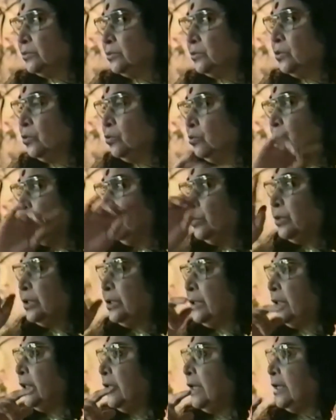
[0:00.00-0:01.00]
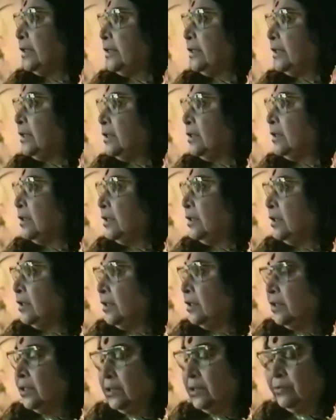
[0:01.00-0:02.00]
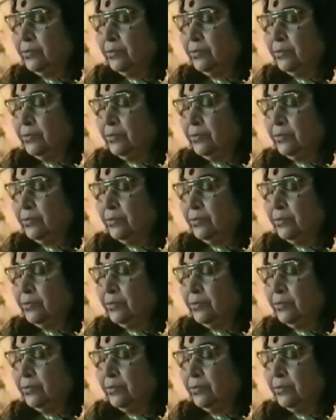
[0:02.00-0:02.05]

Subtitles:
Om written like that.